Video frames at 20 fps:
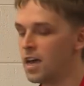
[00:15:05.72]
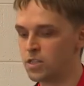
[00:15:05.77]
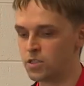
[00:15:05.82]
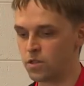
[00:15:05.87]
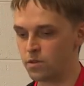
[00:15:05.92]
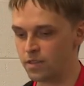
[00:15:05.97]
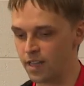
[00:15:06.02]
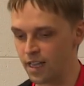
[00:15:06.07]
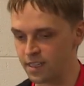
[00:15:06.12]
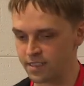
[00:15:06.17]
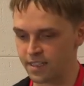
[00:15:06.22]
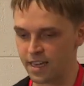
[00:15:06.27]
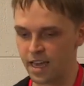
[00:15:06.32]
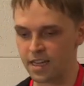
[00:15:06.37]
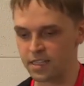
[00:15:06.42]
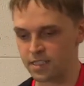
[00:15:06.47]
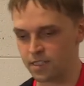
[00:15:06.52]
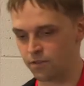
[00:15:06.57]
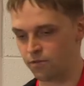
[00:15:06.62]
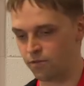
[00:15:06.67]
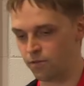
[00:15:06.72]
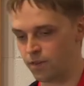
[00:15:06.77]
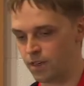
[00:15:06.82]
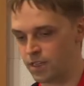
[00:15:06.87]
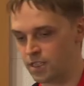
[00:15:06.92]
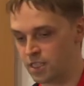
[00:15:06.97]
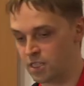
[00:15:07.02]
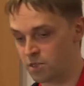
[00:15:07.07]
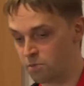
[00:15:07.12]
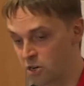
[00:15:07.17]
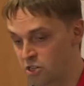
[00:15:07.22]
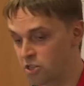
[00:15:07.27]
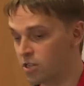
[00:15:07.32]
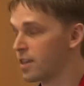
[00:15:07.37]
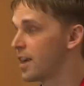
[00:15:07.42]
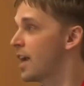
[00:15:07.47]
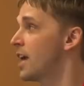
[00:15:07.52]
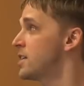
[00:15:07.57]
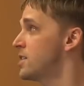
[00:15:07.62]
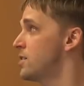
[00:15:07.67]
So in this case, it's a special
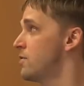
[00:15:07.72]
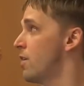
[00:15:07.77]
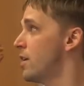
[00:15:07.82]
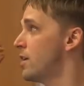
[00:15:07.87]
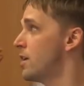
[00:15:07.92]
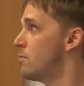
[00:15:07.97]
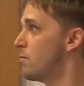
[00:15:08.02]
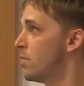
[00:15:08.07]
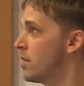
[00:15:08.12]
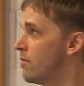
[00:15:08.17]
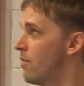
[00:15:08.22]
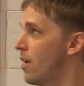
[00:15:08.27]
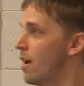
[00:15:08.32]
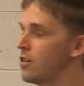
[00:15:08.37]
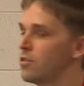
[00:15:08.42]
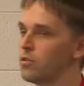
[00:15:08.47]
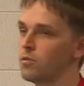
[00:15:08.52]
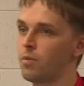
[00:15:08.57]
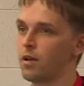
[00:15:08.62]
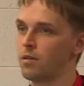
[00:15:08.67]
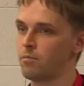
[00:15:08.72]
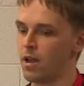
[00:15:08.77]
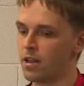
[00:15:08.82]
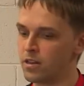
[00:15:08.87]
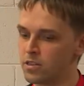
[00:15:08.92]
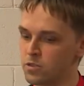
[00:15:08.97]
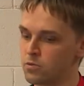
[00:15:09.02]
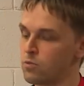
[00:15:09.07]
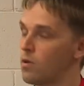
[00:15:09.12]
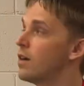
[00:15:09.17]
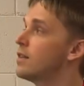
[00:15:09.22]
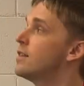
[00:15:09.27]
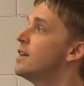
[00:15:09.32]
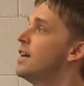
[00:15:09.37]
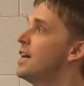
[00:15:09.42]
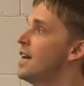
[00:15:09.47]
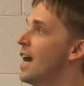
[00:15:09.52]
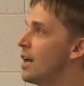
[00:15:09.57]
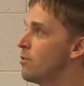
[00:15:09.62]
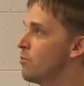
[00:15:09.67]
case dividing mean value by -1,
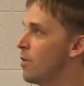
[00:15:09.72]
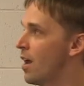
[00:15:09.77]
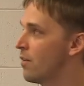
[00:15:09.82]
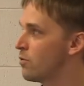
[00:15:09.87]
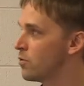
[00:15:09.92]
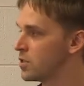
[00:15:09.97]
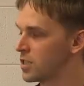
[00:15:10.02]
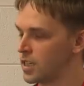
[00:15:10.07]
and we have to